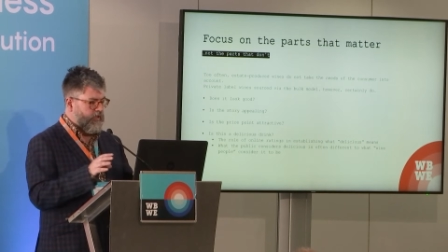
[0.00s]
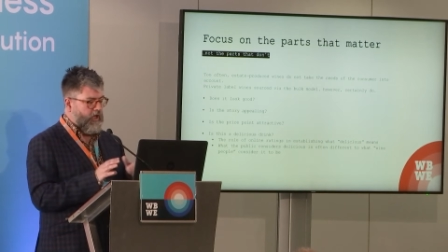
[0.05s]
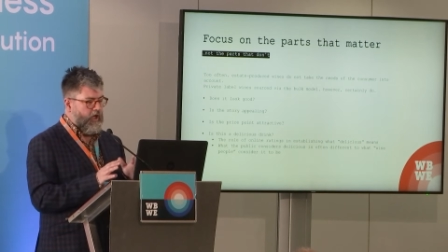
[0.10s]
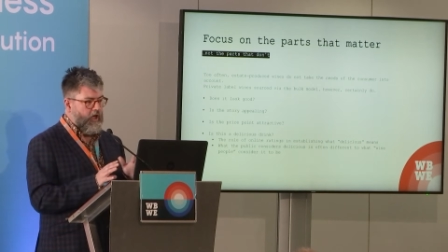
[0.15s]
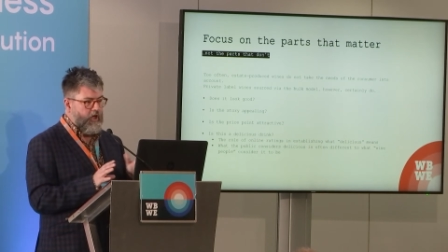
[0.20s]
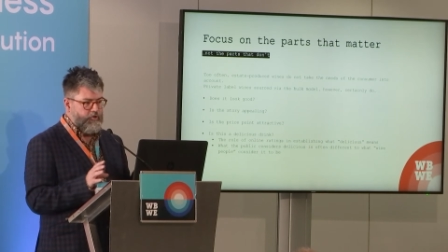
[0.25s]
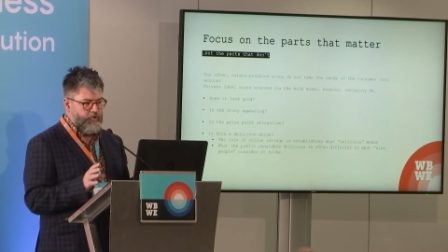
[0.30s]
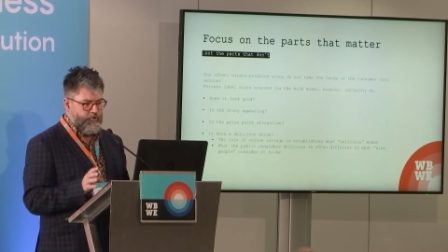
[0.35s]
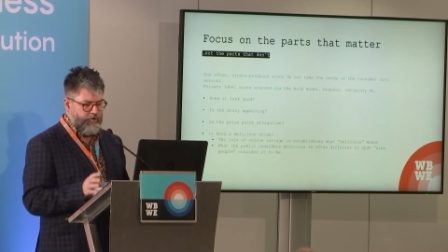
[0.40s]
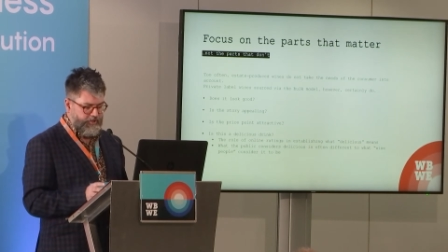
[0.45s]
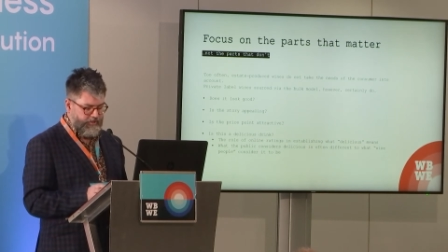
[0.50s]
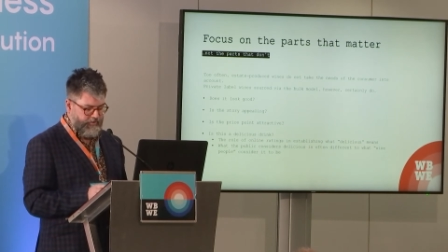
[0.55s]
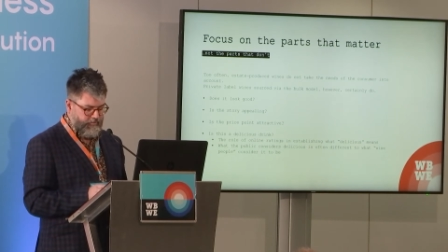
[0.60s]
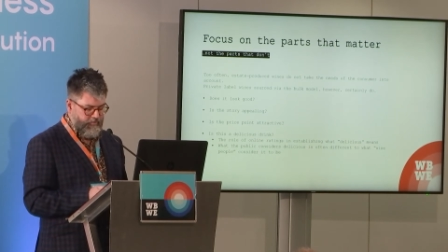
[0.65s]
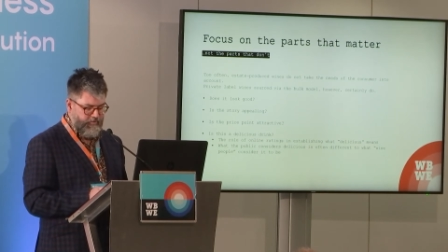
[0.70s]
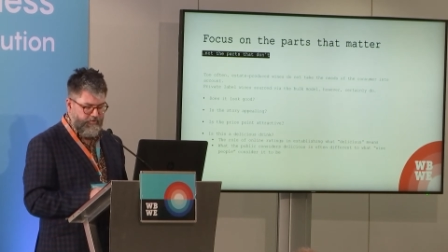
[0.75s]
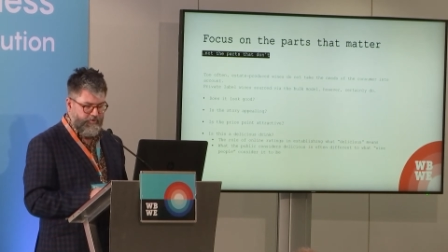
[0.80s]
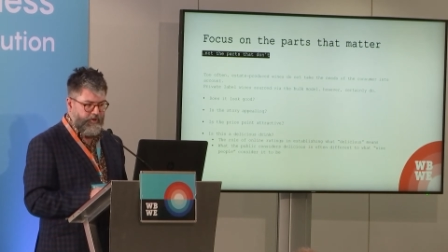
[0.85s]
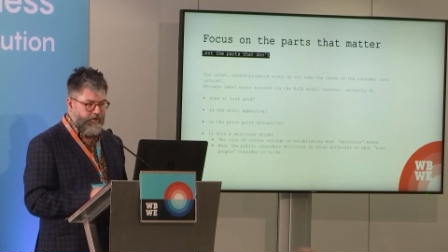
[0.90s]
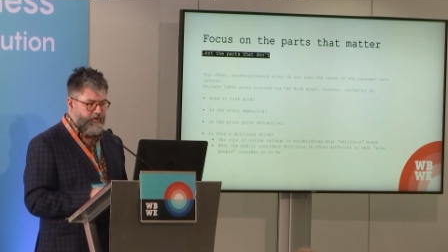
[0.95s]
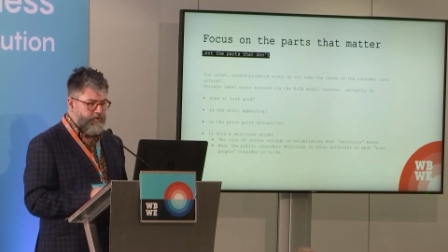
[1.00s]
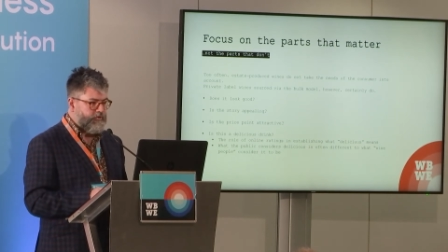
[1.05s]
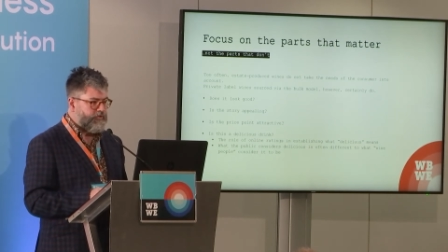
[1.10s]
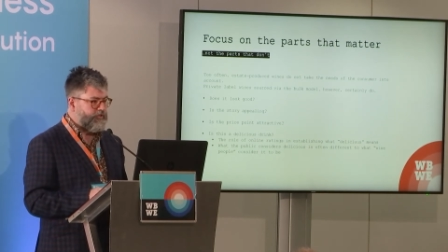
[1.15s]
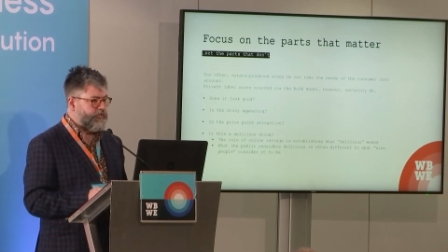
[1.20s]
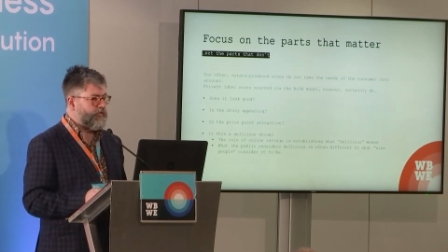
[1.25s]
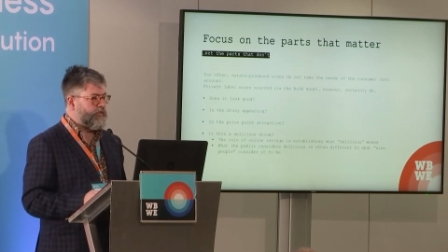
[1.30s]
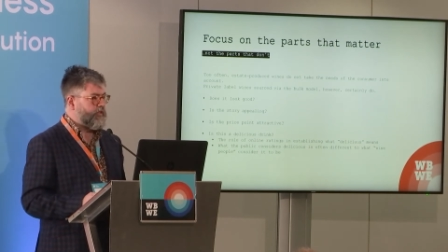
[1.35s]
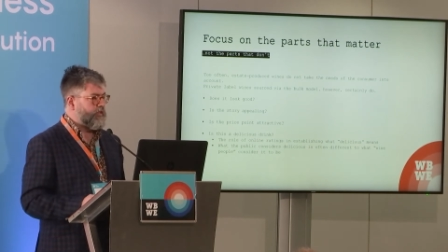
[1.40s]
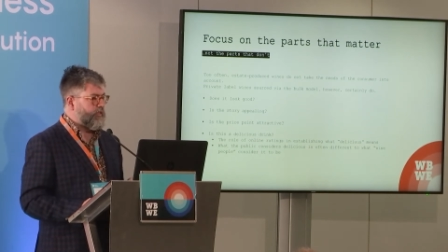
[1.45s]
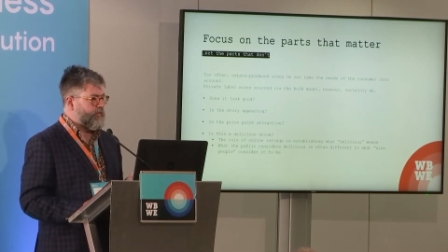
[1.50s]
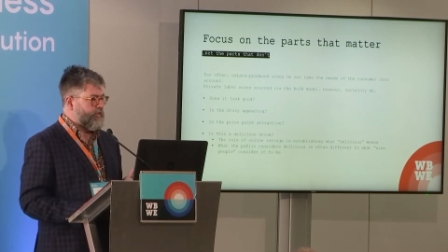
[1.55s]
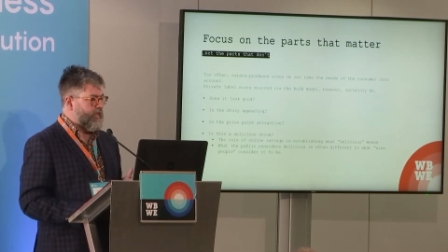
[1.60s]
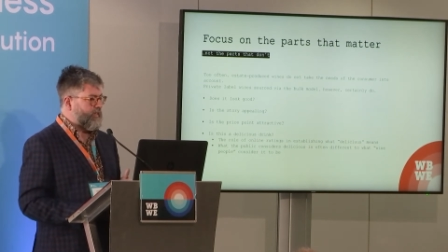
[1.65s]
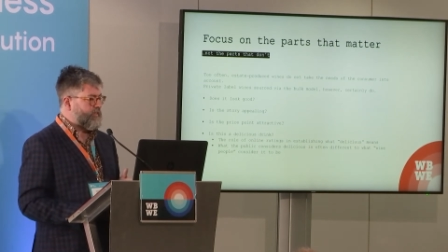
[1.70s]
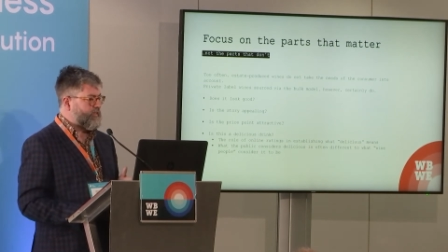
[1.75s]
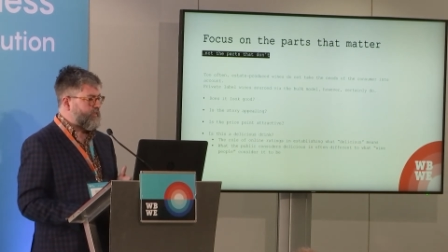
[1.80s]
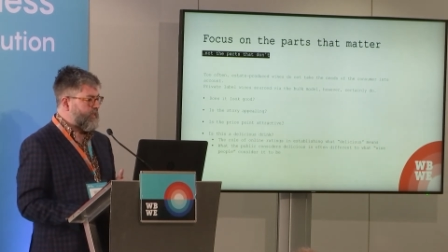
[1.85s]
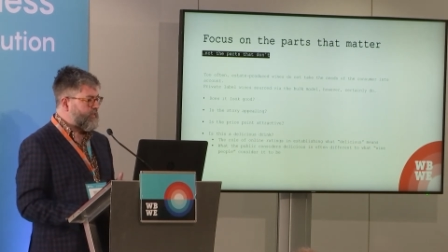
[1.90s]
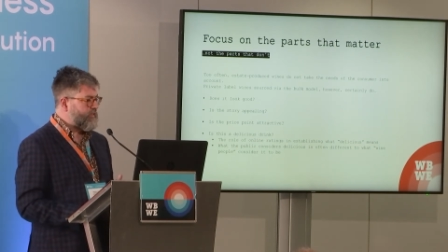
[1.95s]
hundreds of reviews.
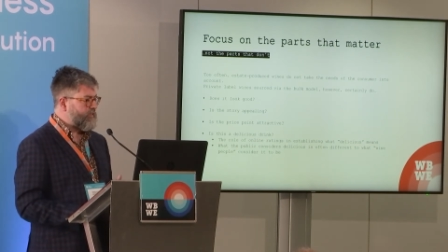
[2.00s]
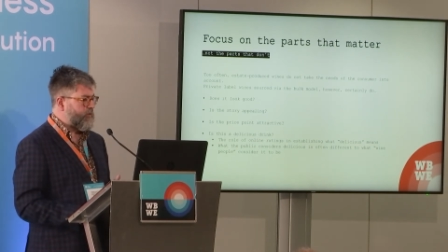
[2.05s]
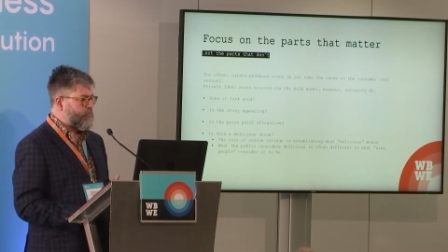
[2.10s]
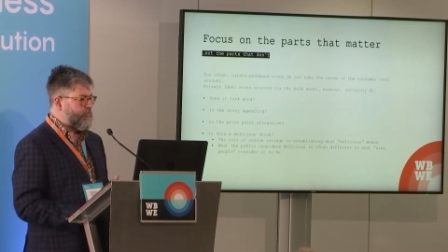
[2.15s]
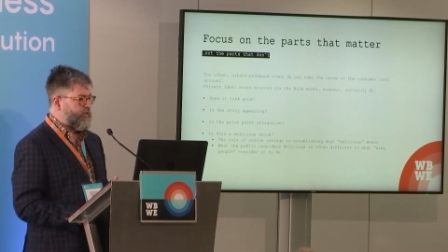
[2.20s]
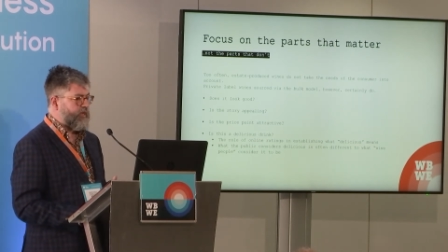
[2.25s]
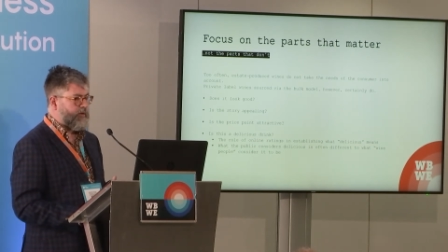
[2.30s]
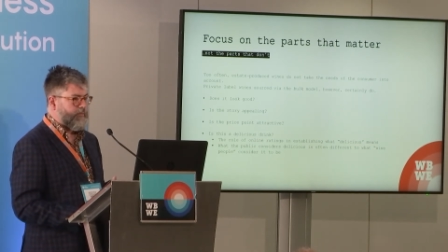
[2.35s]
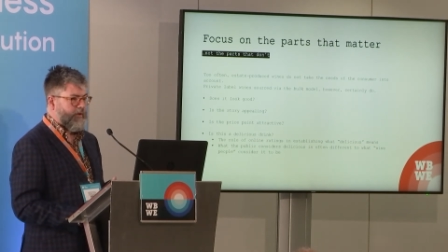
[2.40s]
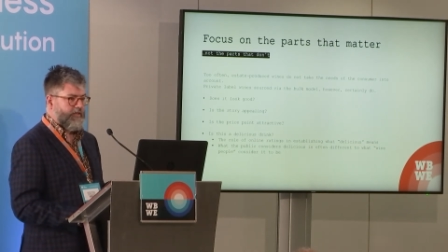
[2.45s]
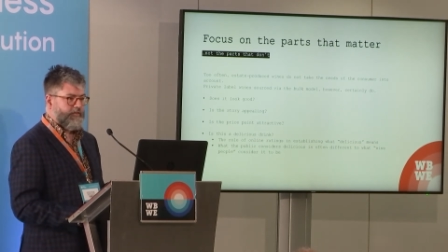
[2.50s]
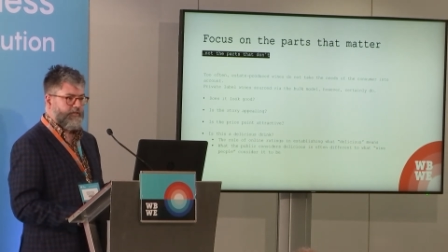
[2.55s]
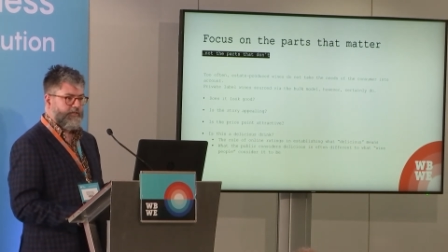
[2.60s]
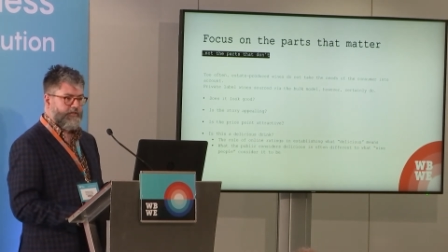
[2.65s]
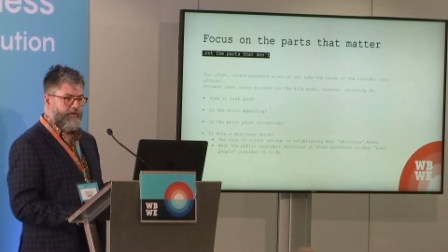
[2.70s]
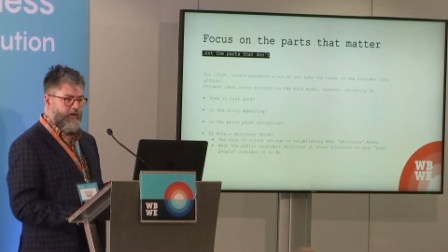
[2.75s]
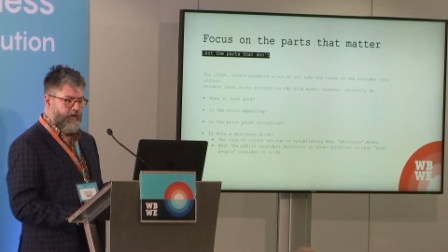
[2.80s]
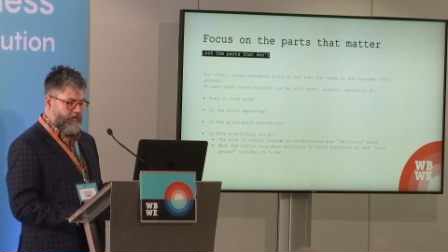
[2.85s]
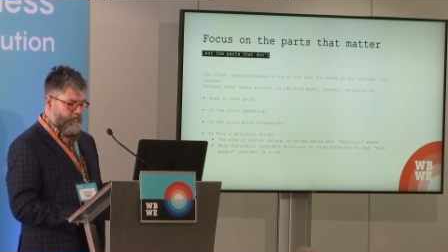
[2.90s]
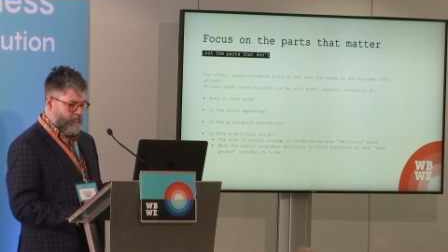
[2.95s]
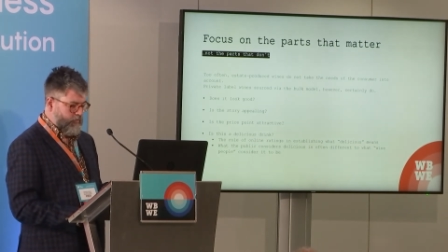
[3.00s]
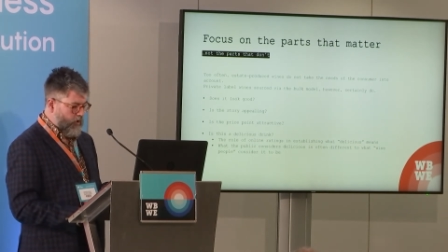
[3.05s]
That says something about the style of